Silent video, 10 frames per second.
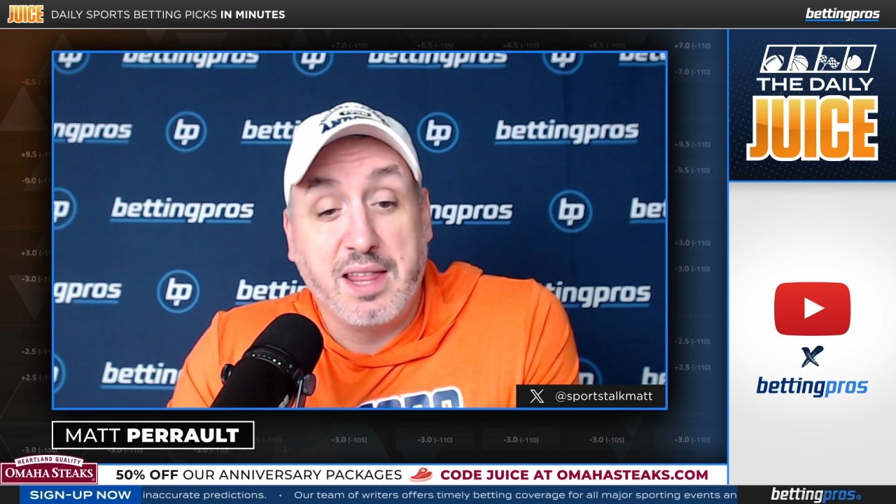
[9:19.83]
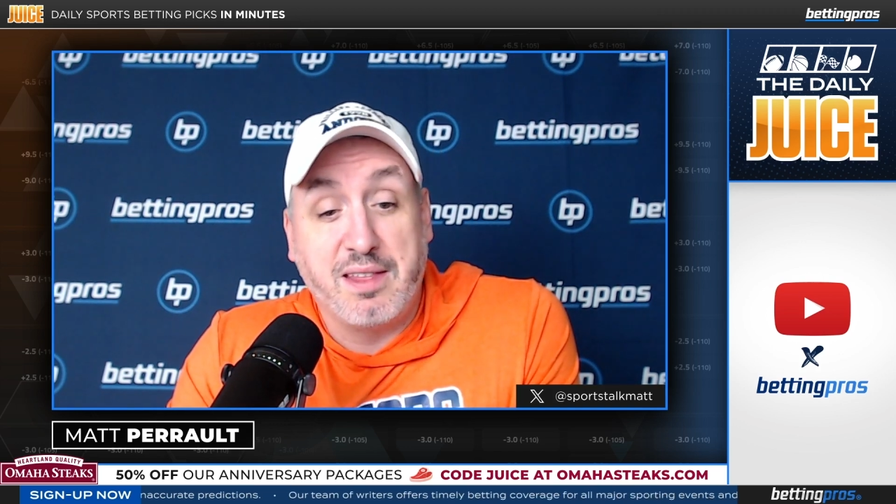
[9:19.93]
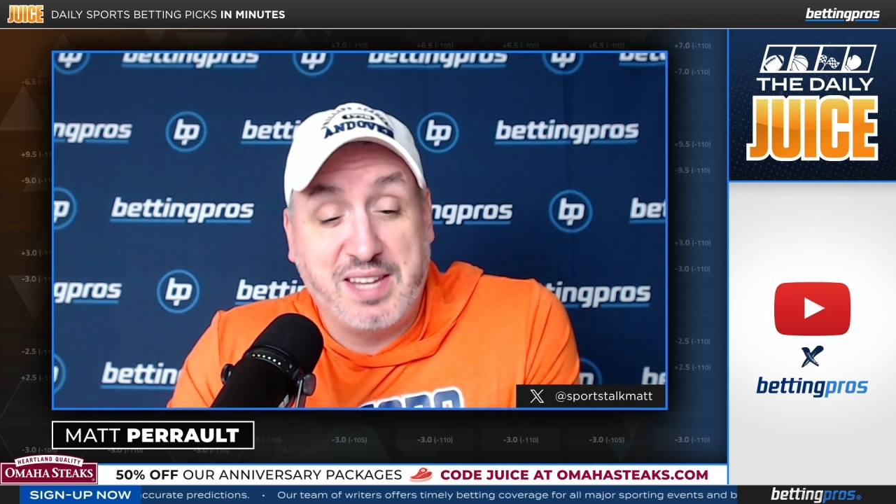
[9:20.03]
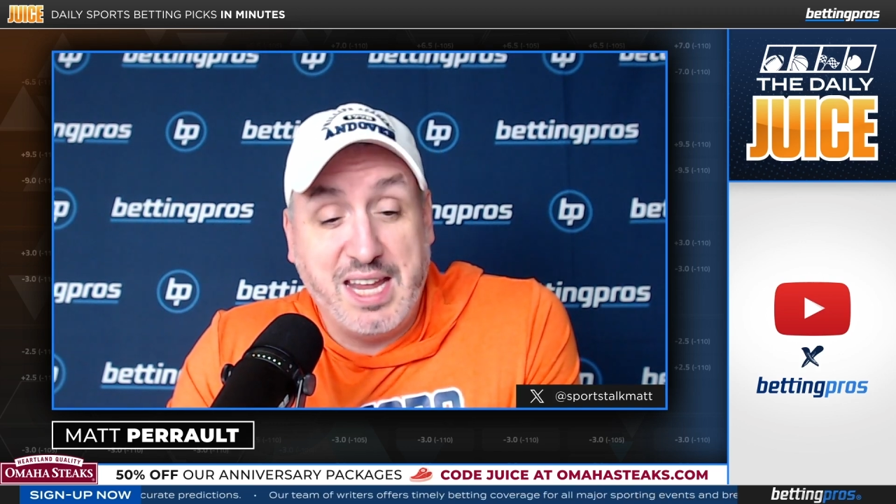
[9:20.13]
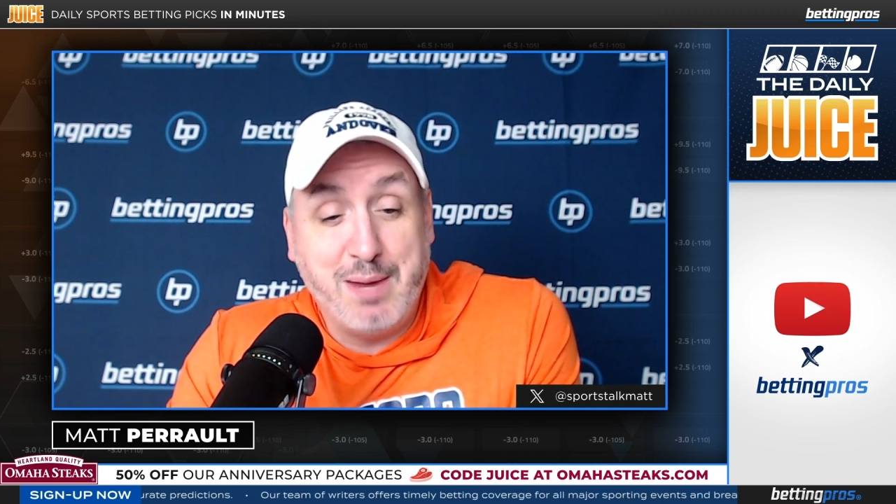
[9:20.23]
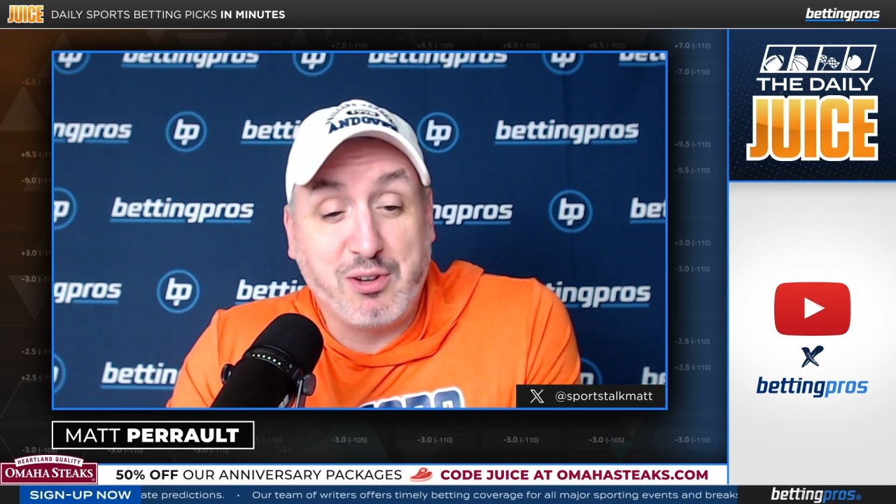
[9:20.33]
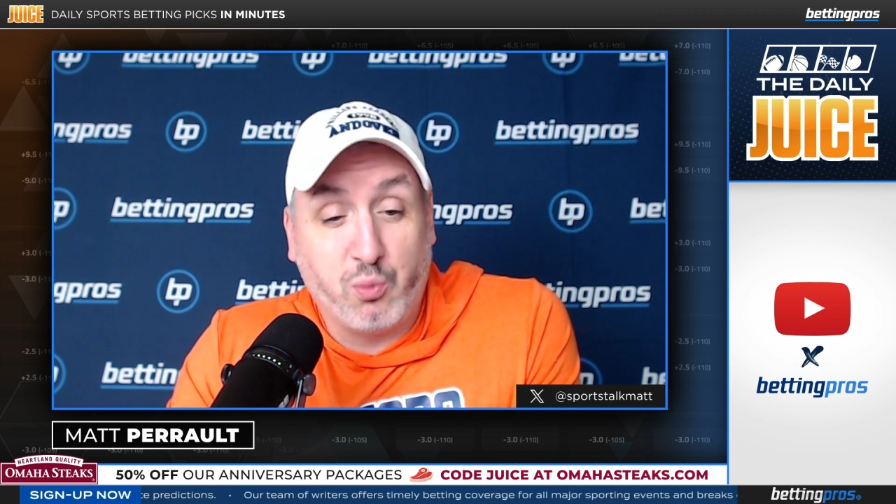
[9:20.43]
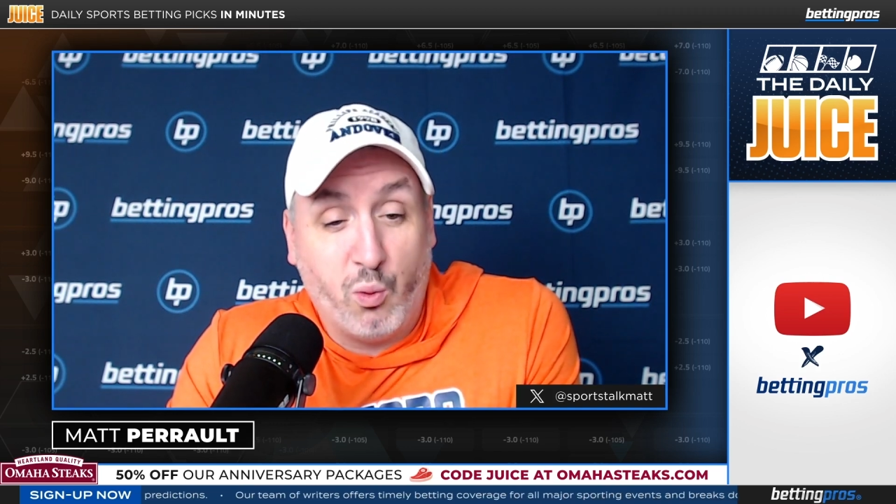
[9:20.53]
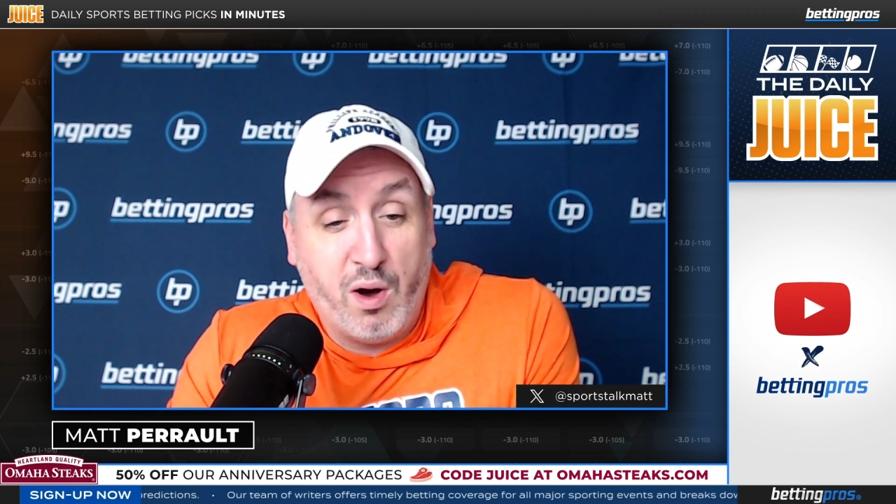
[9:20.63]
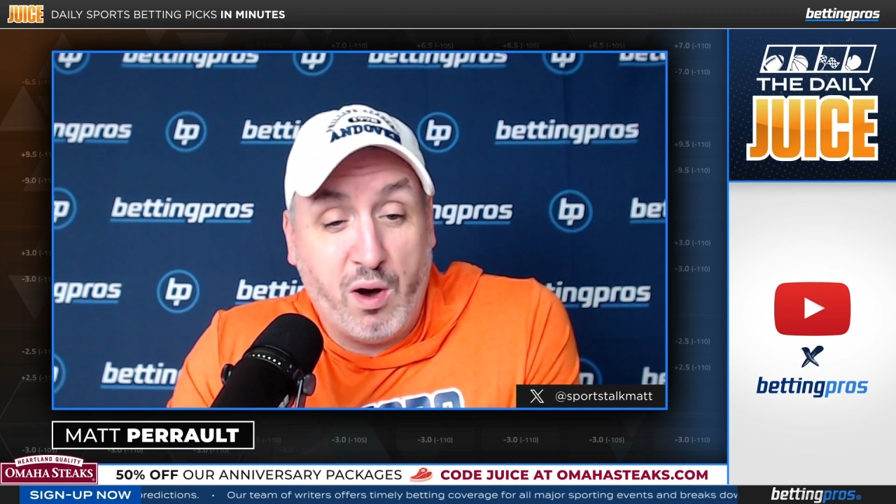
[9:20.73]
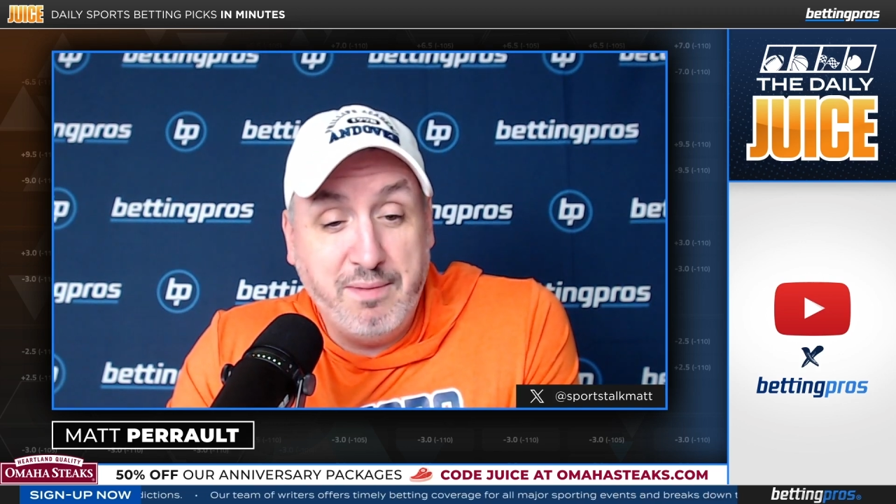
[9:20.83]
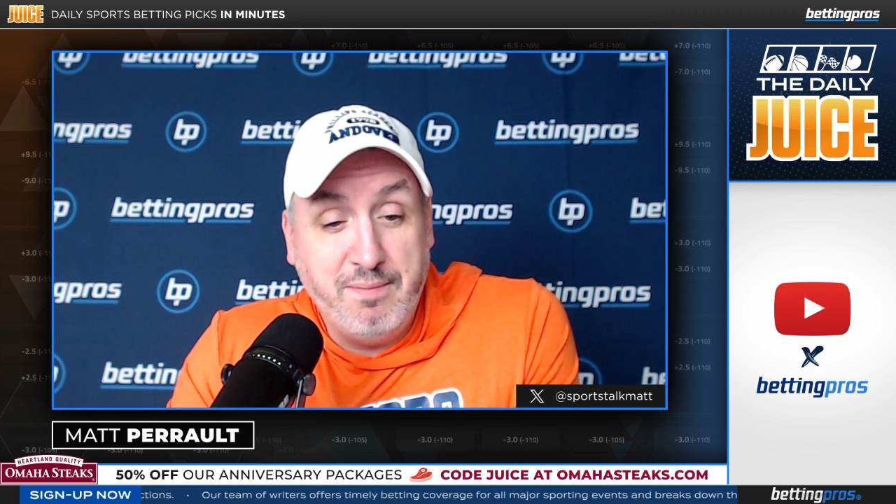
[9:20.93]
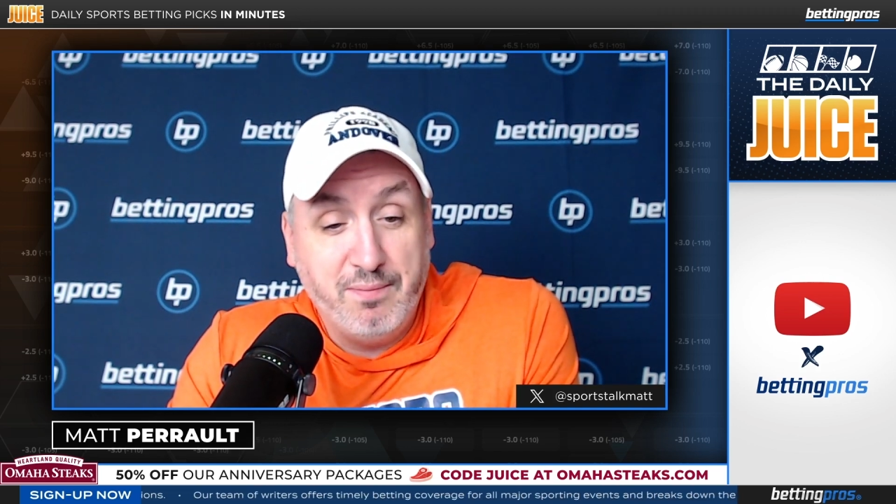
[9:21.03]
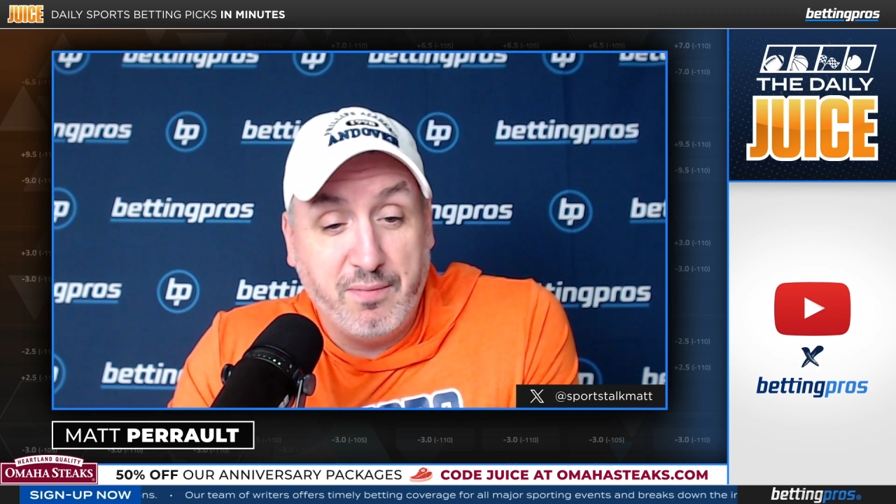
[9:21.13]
The team has won